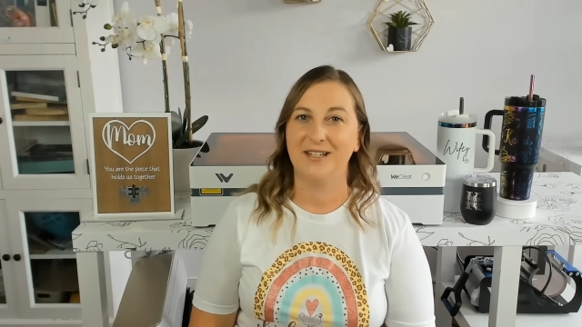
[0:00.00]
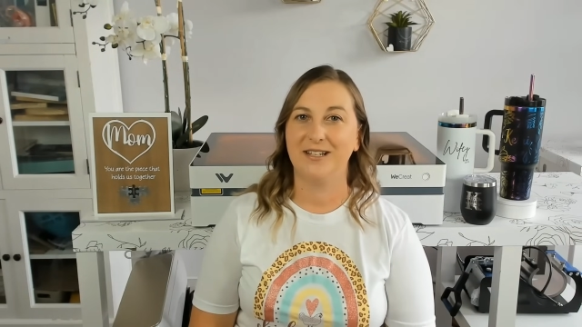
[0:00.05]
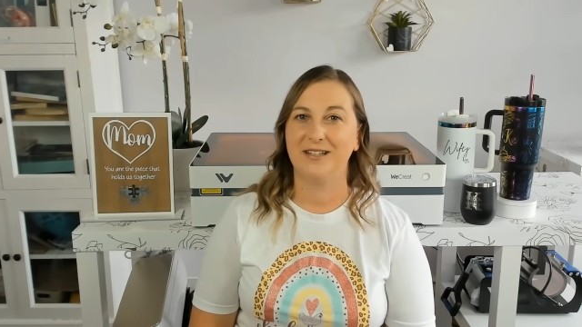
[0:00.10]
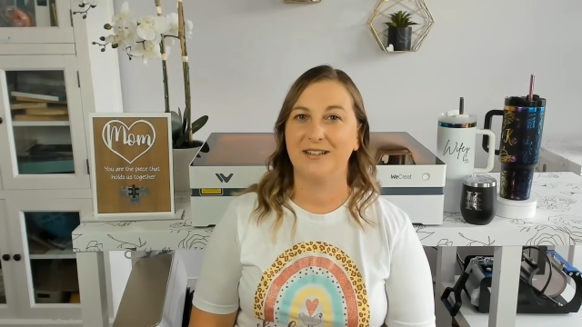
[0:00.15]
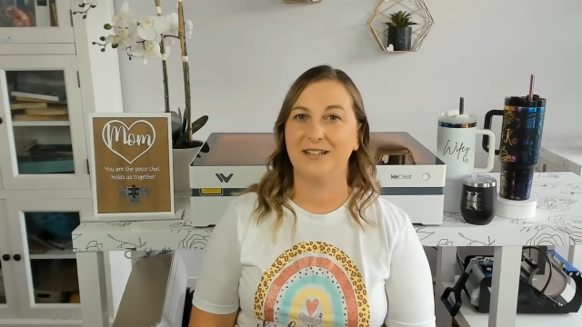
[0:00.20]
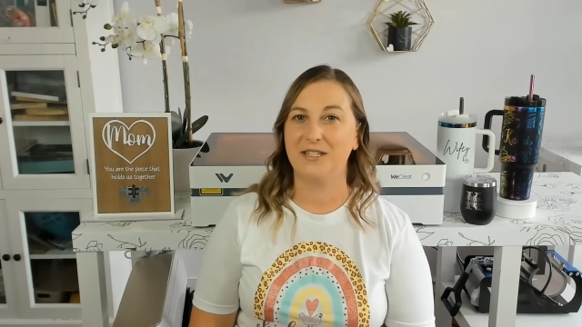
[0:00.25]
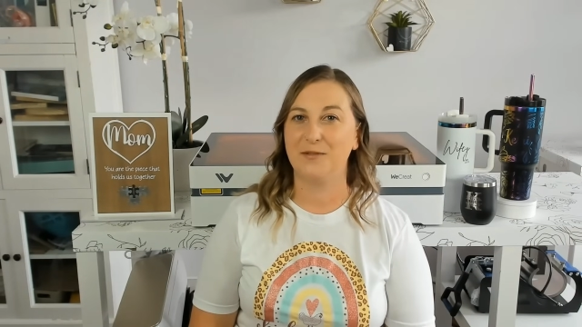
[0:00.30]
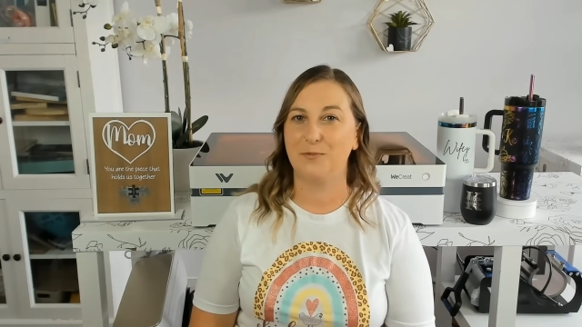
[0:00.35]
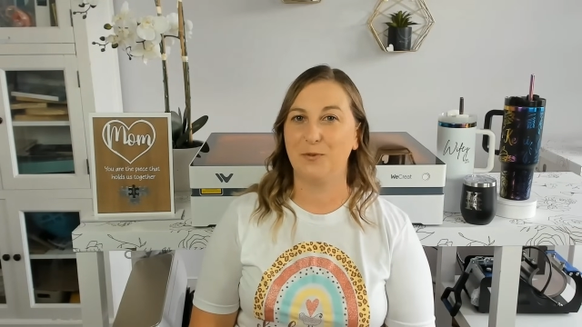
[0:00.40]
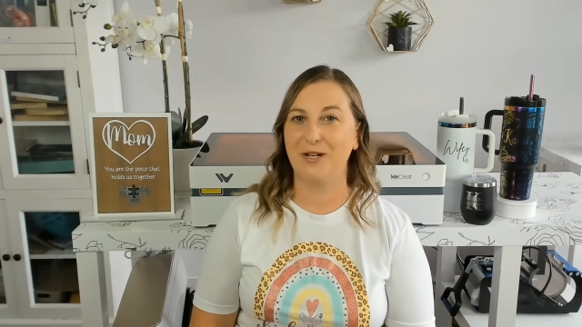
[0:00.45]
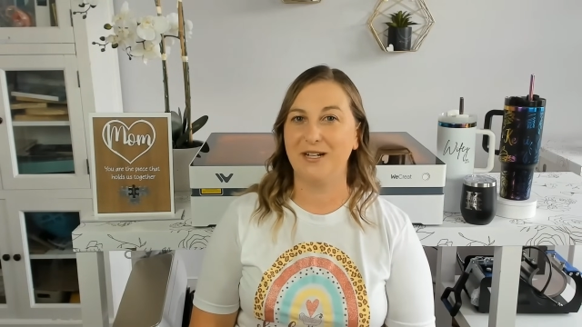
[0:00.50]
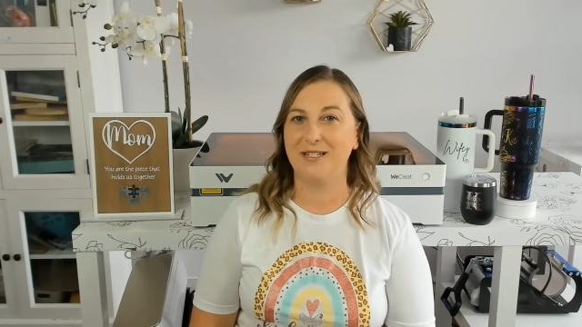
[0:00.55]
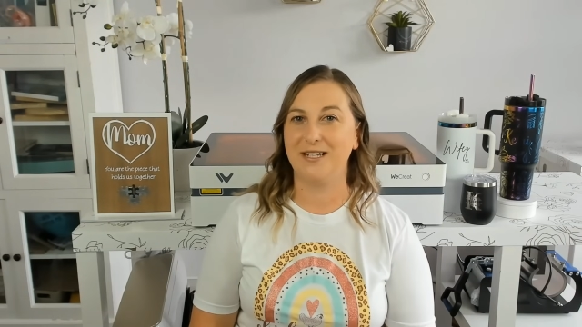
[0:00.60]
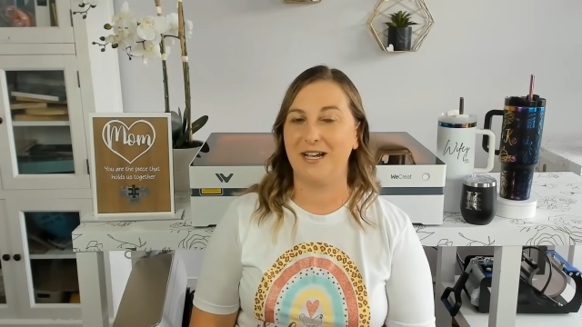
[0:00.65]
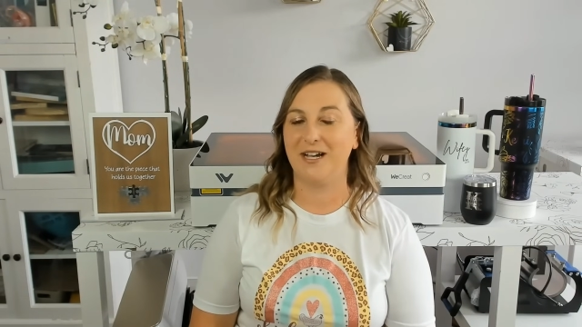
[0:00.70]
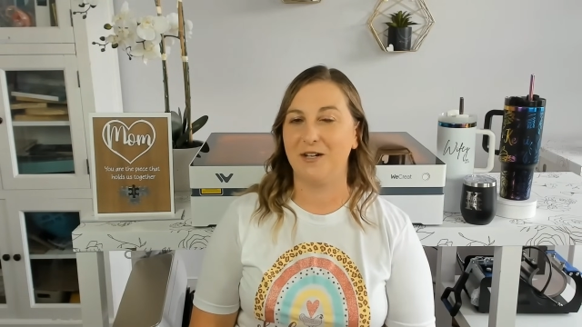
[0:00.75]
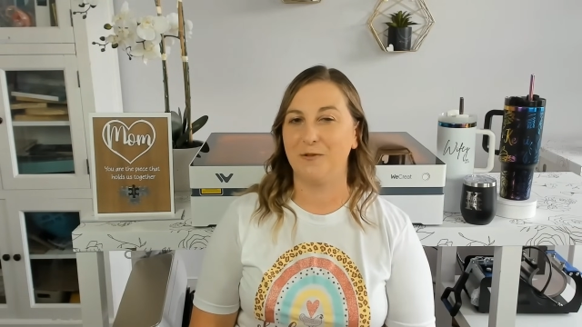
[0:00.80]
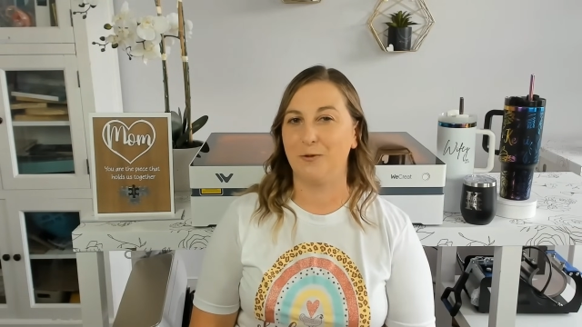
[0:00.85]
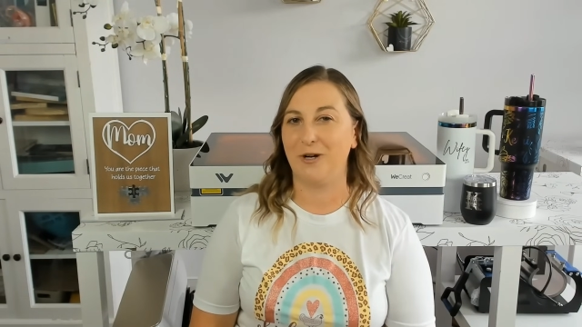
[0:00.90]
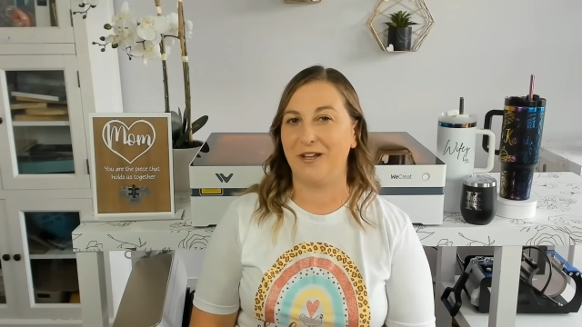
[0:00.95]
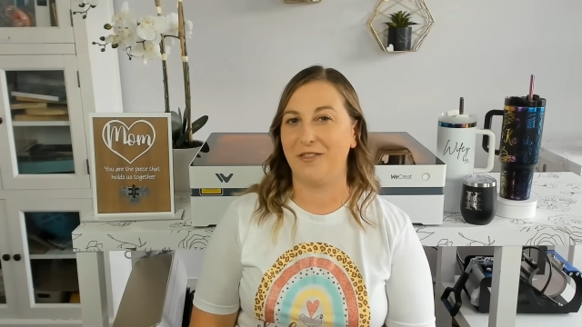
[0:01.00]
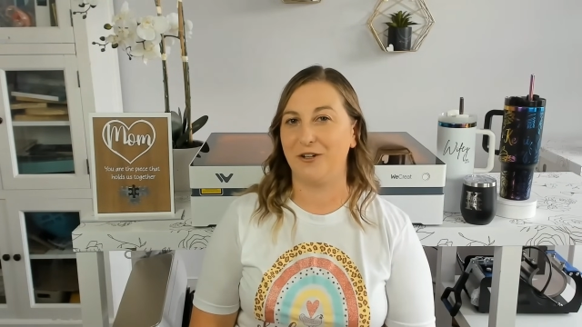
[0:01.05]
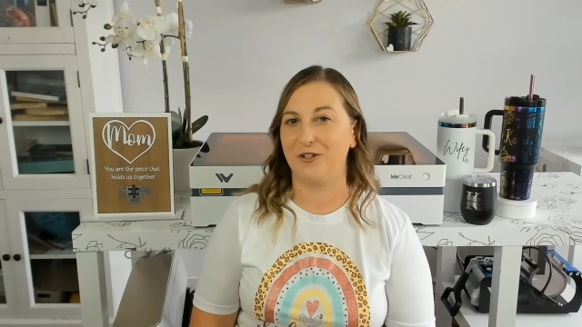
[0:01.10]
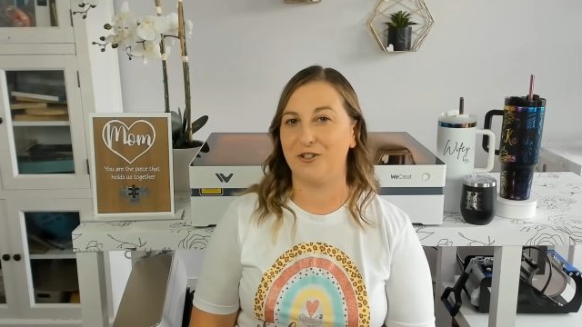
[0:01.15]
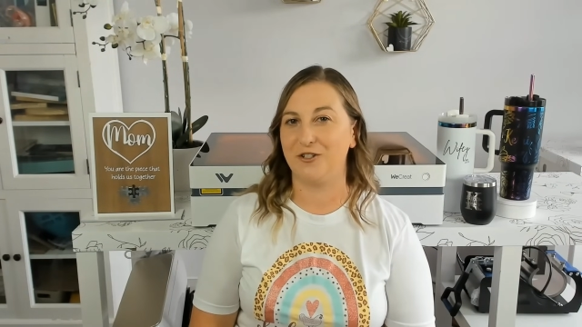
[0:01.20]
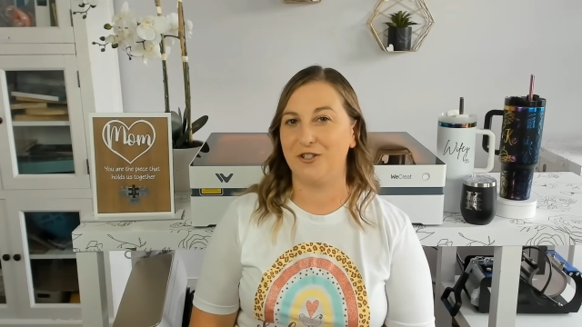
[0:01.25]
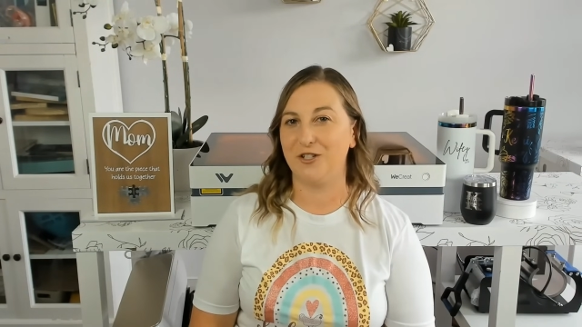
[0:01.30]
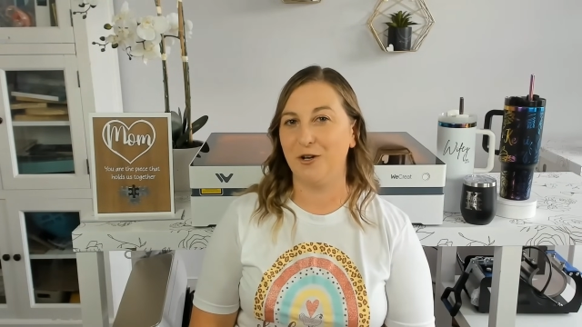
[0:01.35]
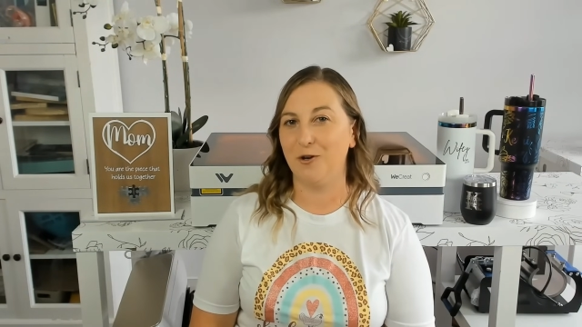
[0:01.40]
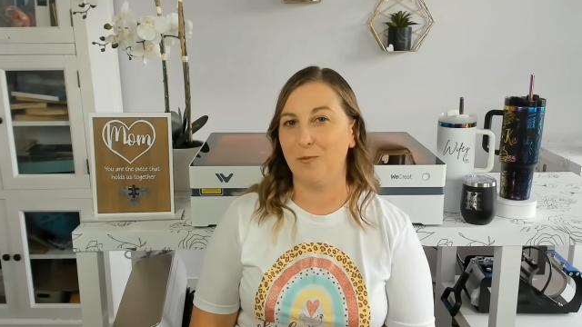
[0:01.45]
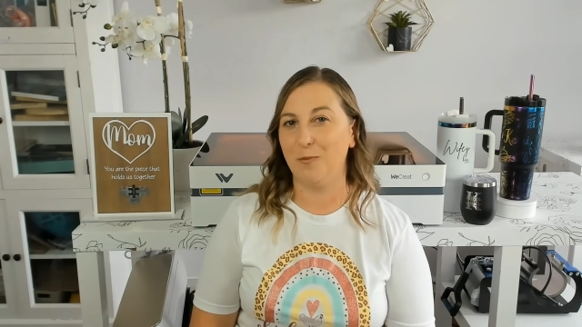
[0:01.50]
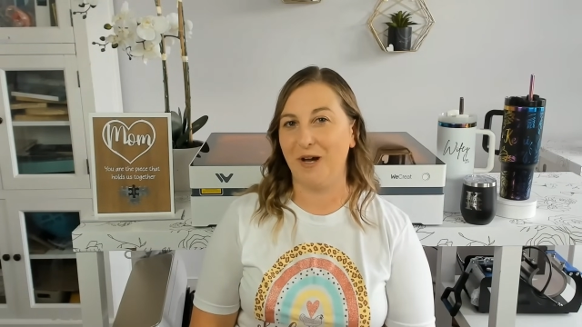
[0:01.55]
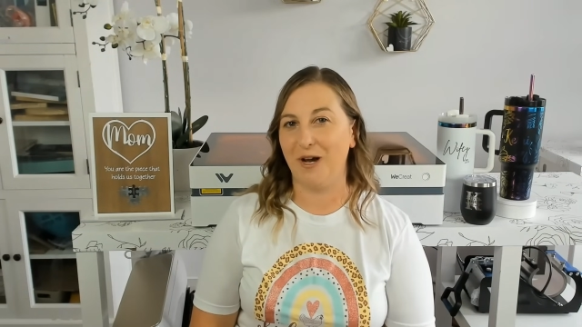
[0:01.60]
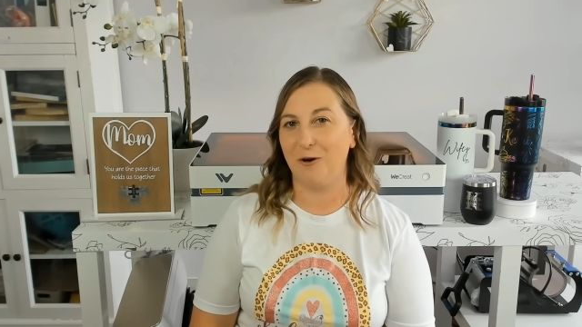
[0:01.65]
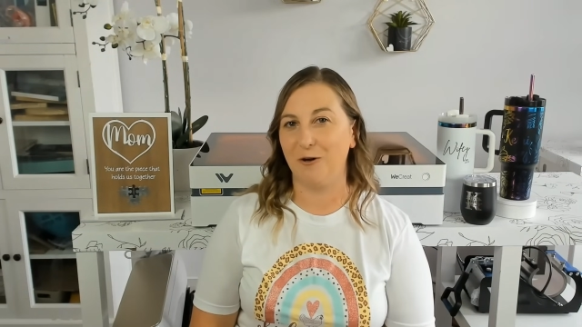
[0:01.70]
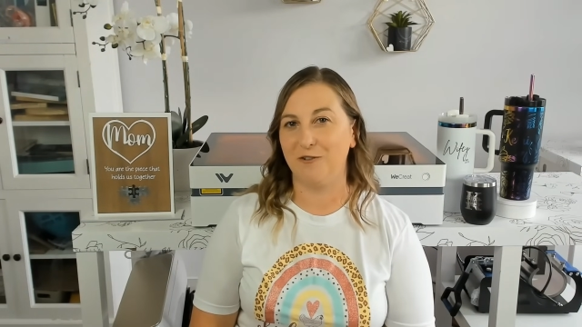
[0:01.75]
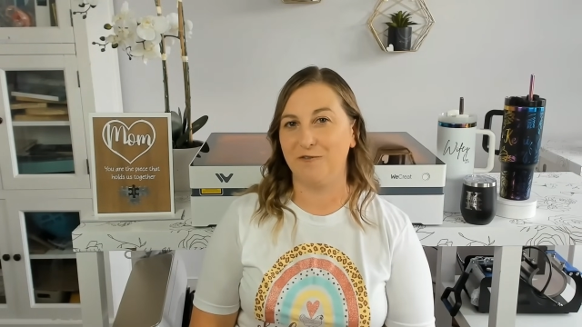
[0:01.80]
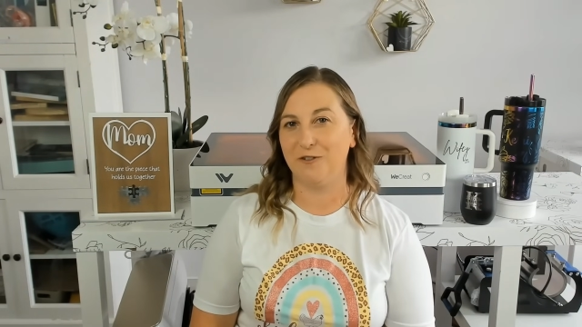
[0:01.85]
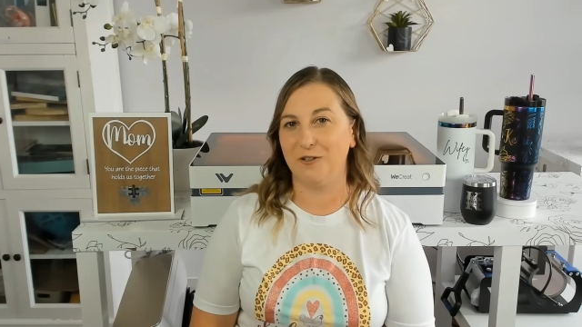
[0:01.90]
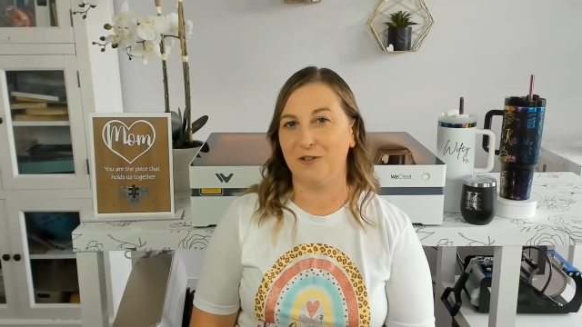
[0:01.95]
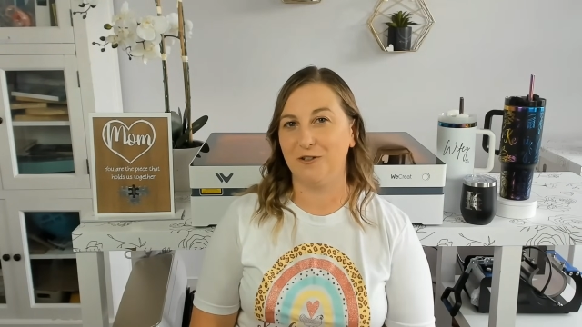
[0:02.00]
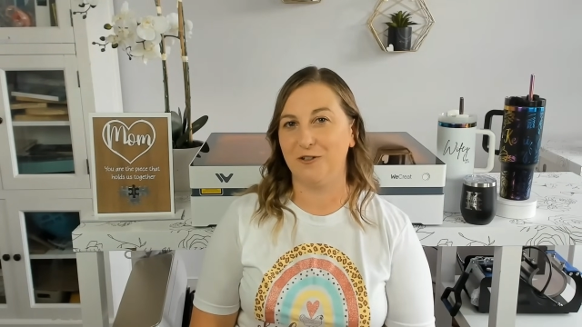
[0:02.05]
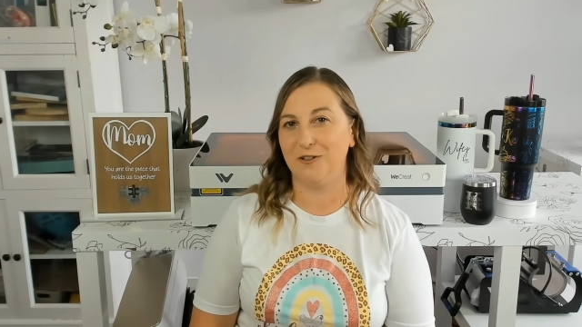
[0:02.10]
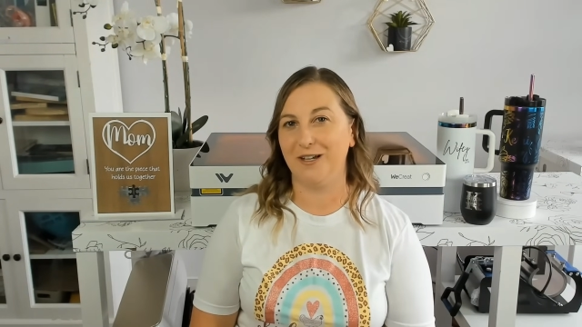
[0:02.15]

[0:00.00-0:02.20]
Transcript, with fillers: Let's break down why they're so powerful